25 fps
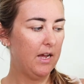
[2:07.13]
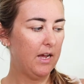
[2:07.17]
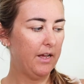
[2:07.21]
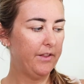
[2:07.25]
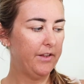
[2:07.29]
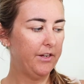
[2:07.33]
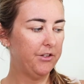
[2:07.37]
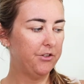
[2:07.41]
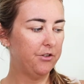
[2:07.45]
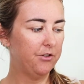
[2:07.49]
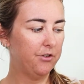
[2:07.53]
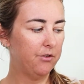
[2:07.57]
I
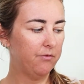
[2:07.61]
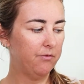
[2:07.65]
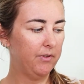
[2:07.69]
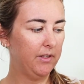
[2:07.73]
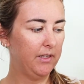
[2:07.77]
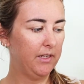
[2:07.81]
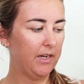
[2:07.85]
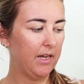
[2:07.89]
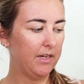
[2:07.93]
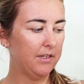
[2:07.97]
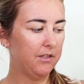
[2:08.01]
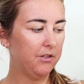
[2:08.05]
think it's just a
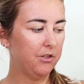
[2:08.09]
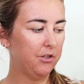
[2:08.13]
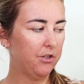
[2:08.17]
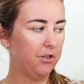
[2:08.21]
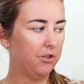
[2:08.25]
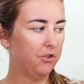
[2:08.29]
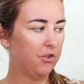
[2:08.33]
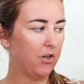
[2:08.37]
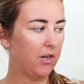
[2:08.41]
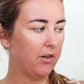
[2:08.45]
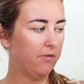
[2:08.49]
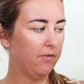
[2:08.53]
really nice
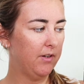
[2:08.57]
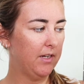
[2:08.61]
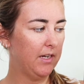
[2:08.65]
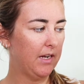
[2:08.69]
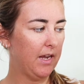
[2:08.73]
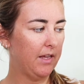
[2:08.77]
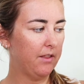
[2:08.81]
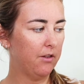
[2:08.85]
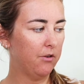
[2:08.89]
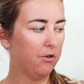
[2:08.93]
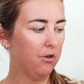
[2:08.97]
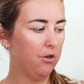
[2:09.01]
touch, and I really
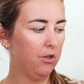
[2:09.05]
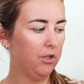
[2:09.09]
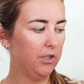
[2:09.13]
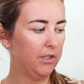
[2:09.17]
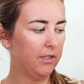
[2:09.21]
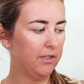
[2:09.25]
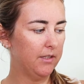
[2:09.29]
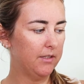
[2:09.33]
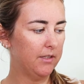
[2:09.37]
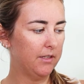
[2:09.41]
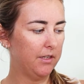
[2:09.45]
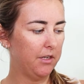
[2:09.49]
like the
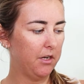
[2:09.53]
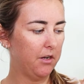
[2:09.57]
colours.